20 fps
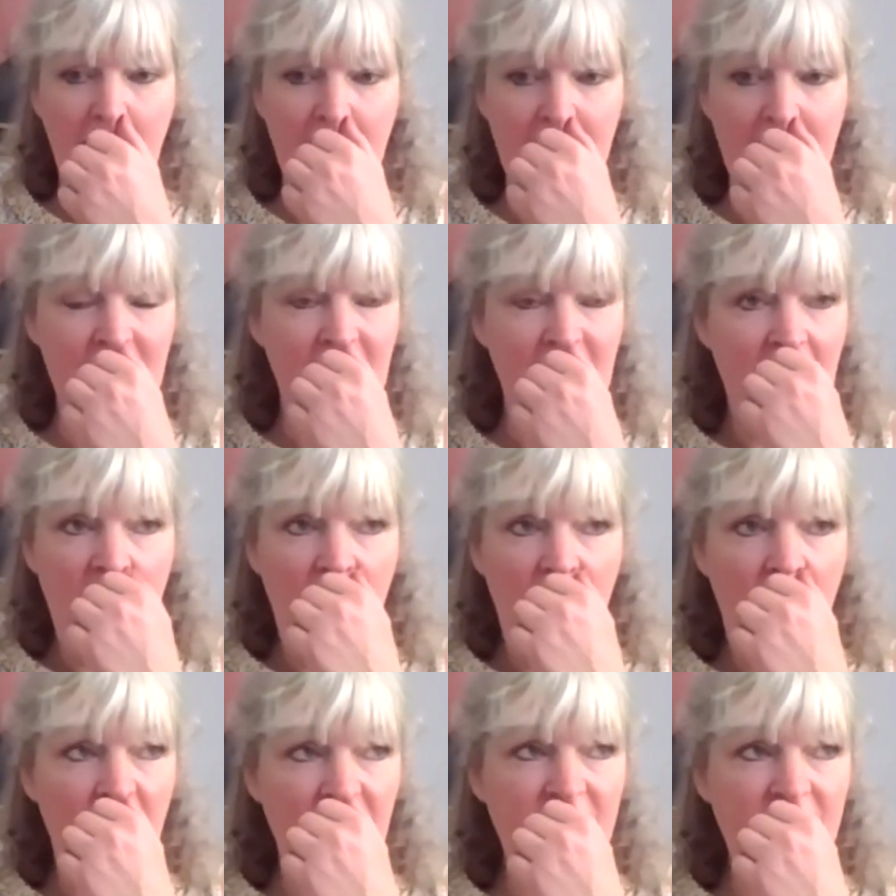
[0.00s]
And
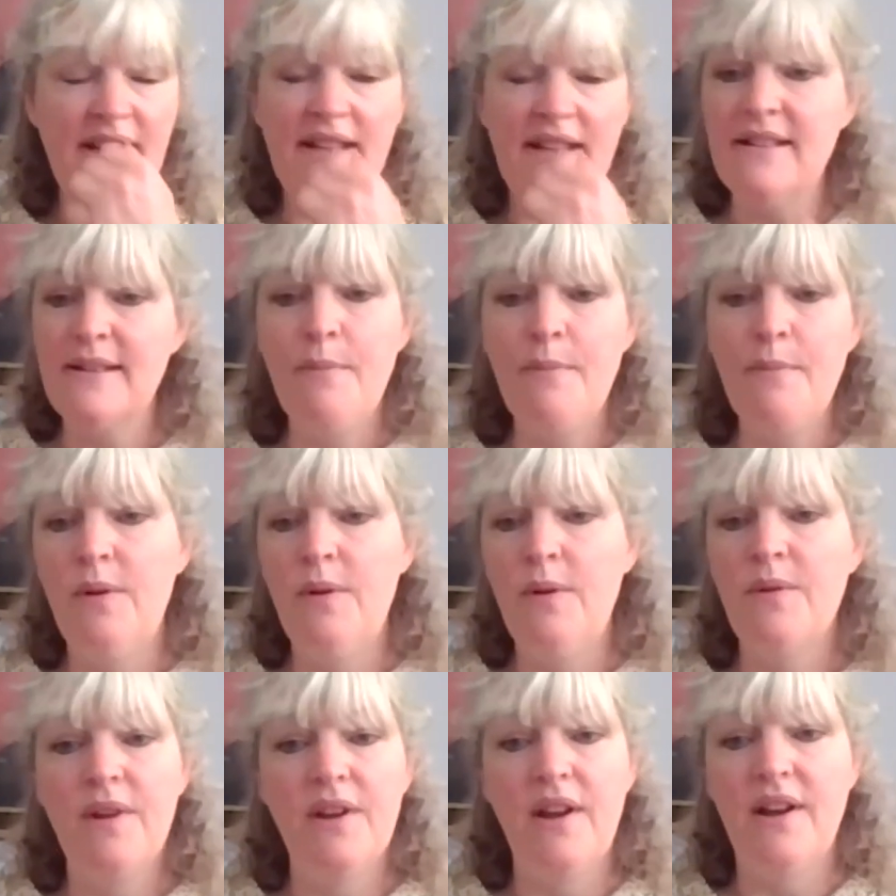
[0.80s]
I've seen small
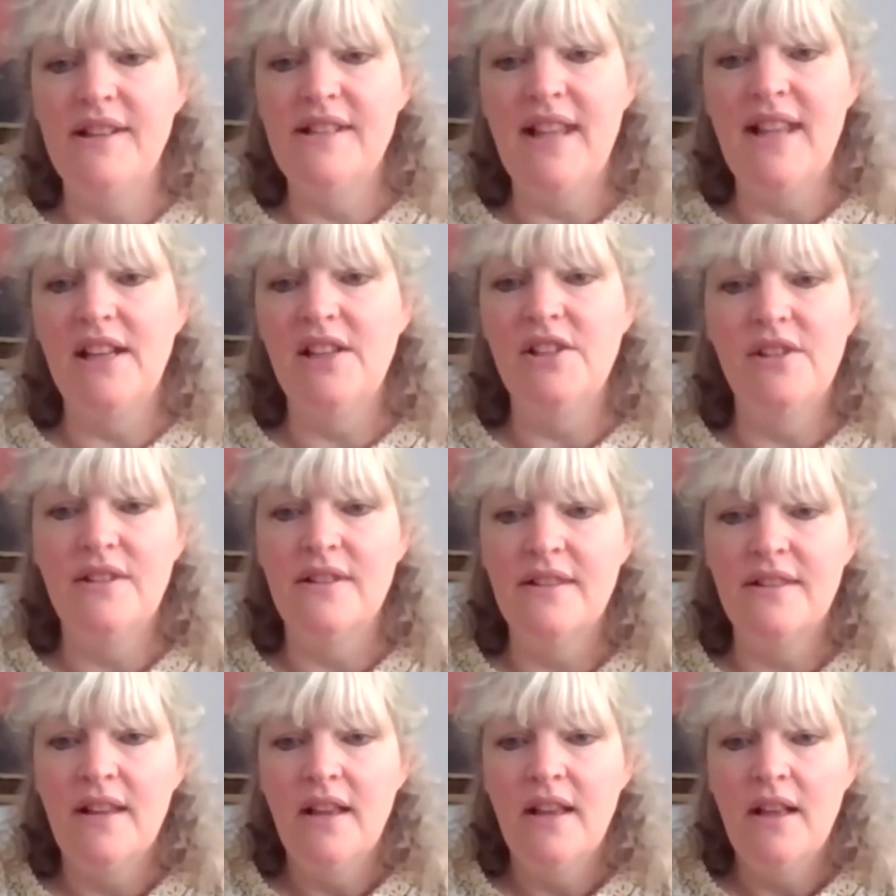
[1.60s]

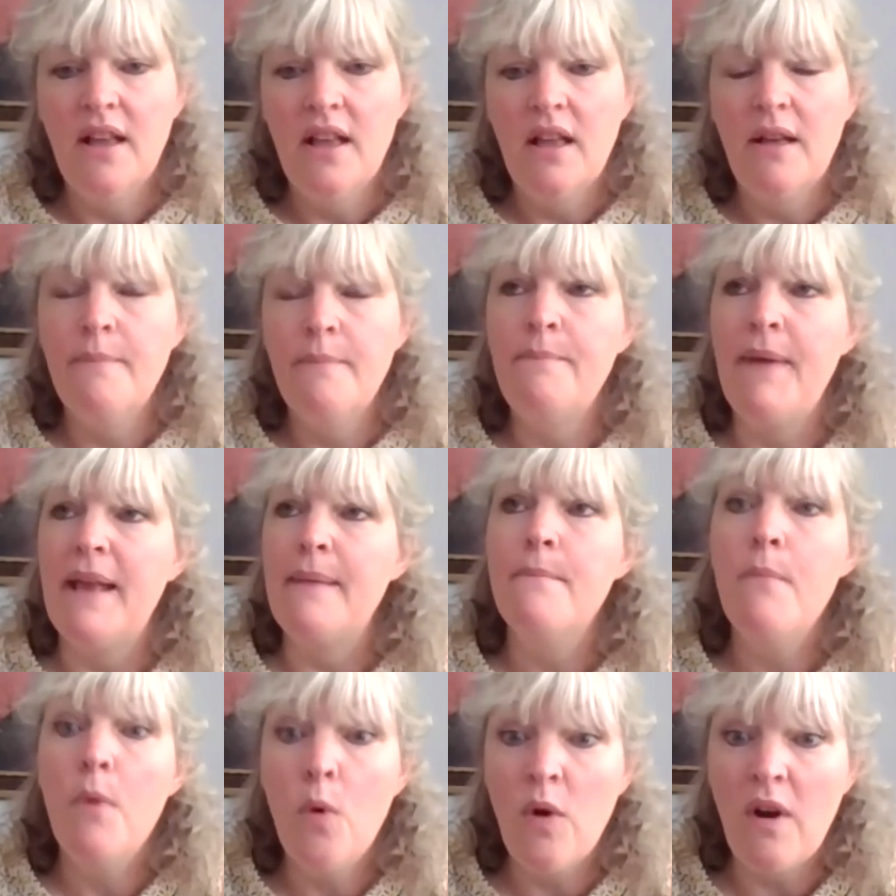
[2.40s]
organisations
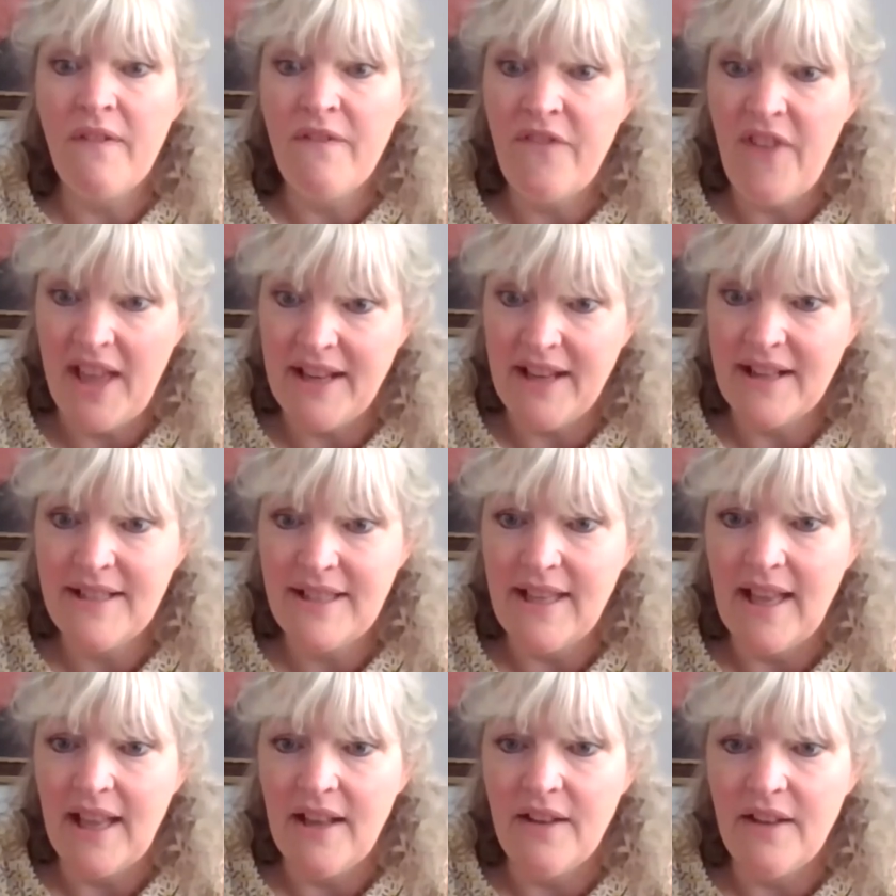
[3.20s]
being more
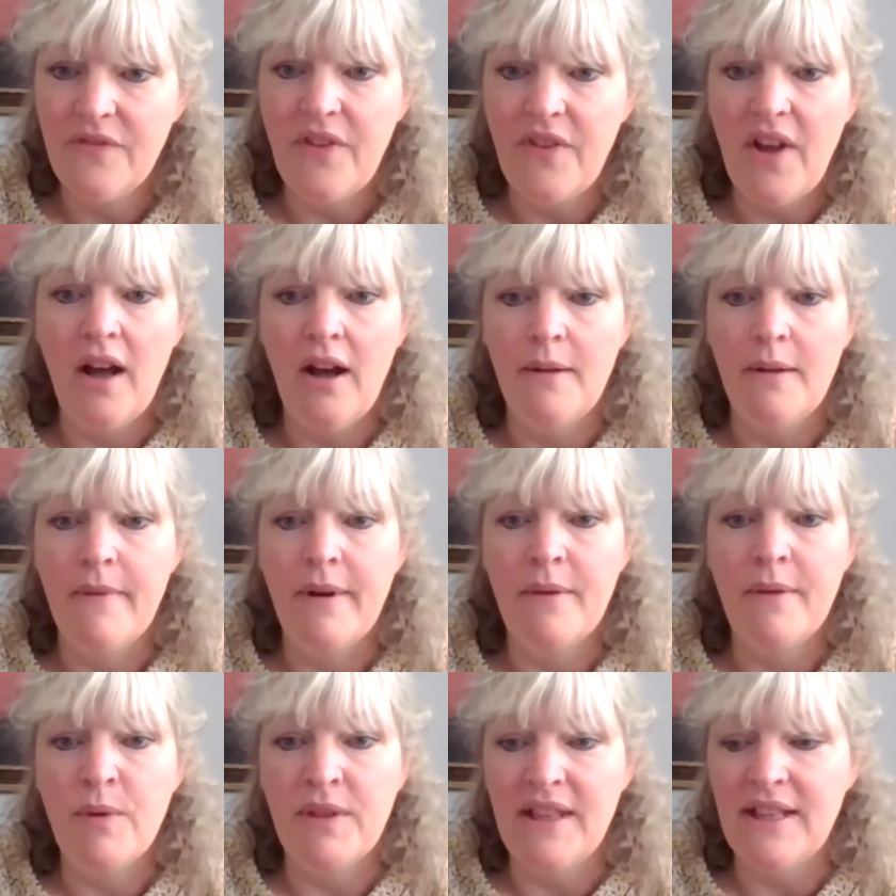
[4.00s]
effective
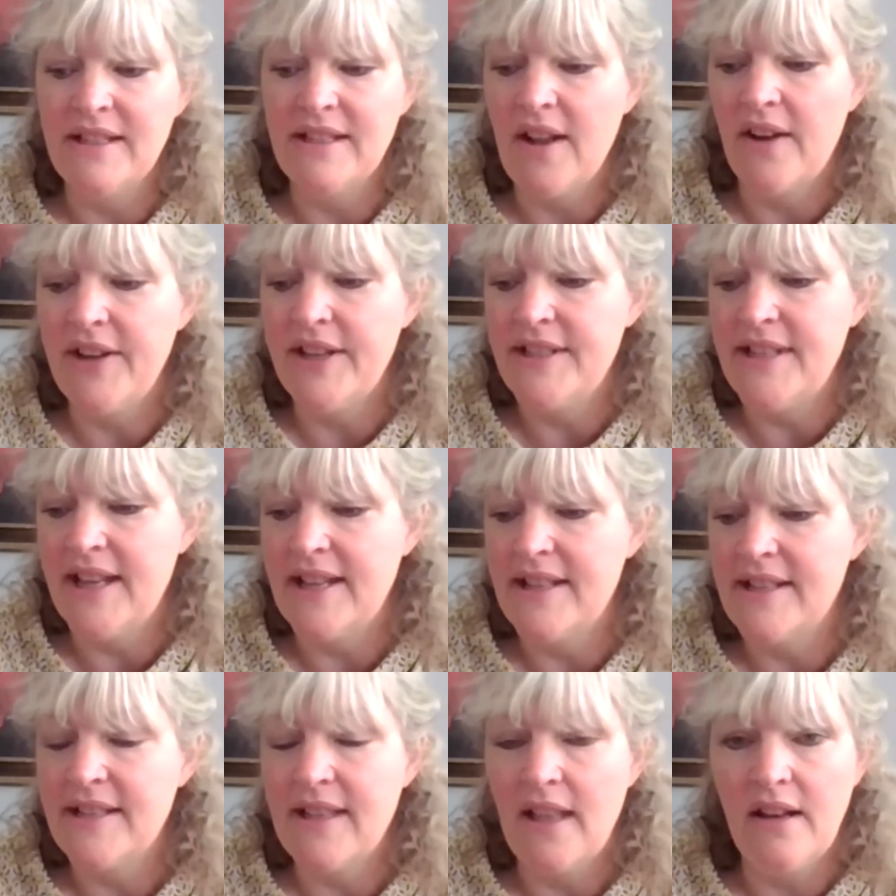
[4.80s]
with these
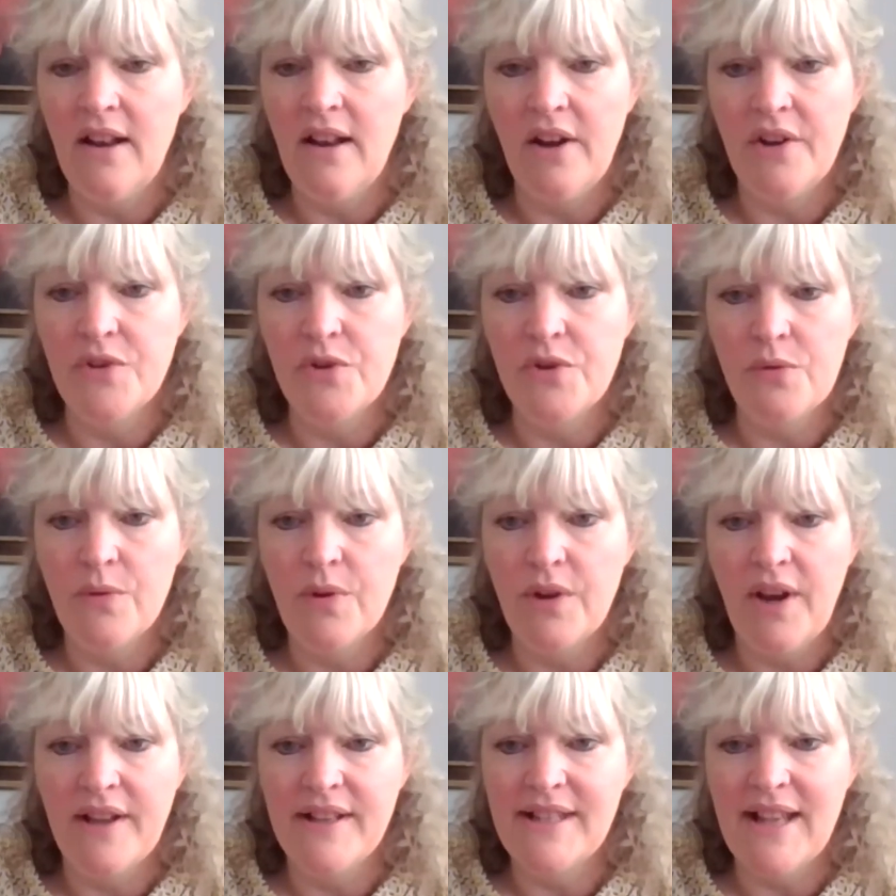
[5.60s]
ideas than larger
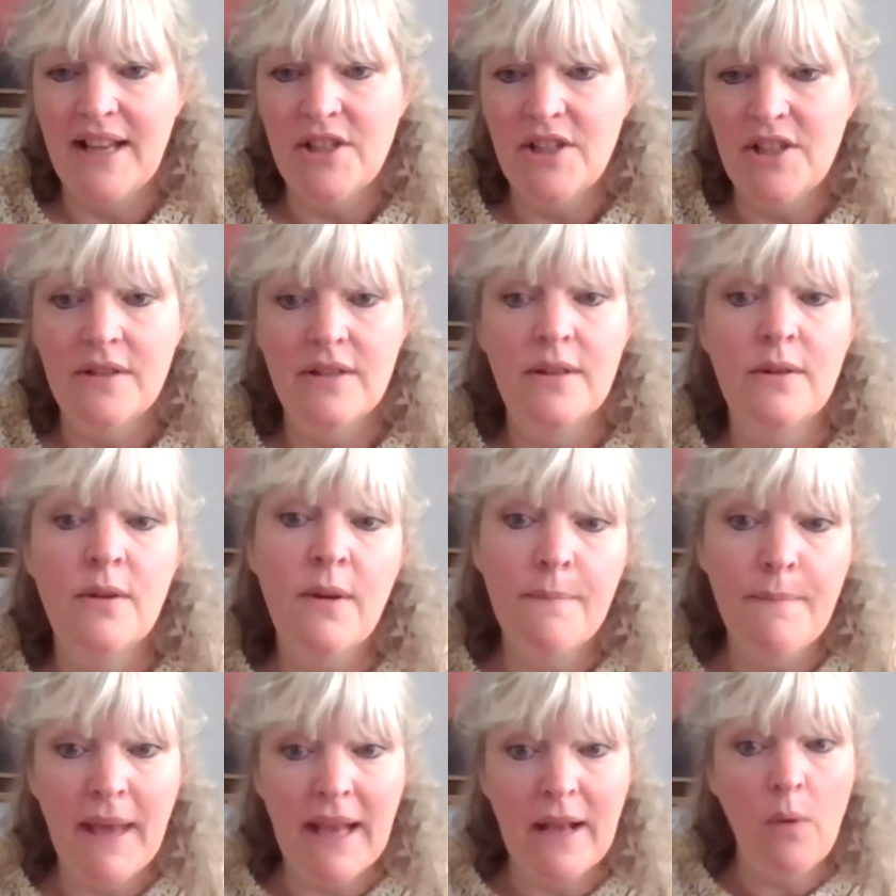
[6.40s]
organisations who
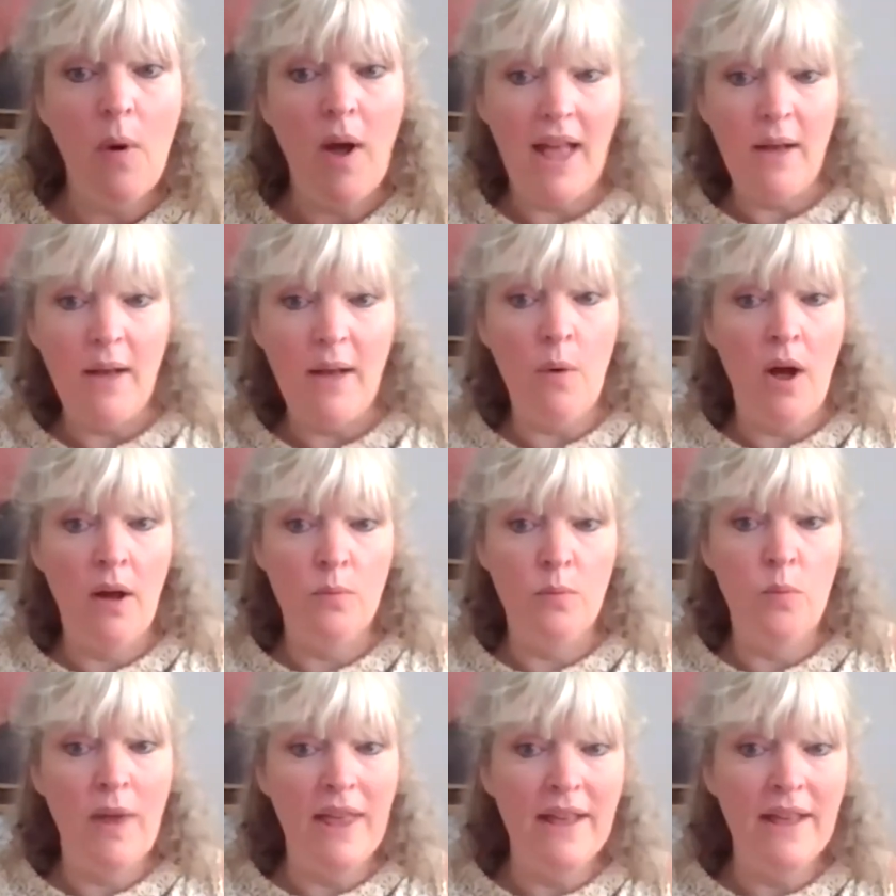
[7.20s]
can be quite
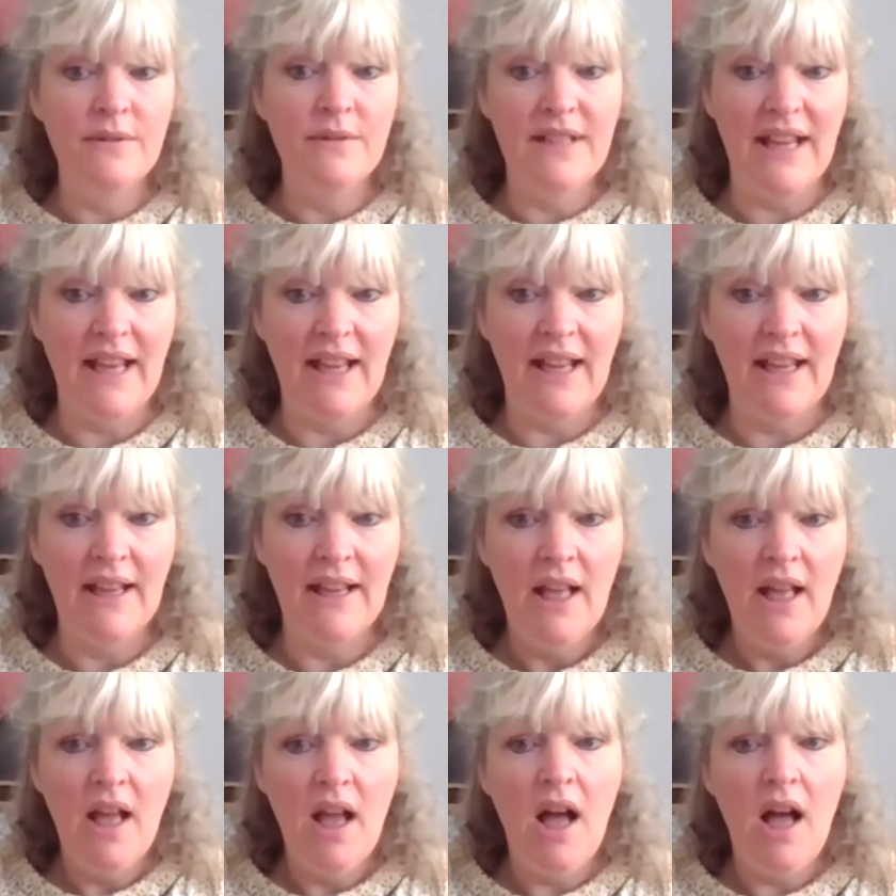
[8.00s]
unwieldy.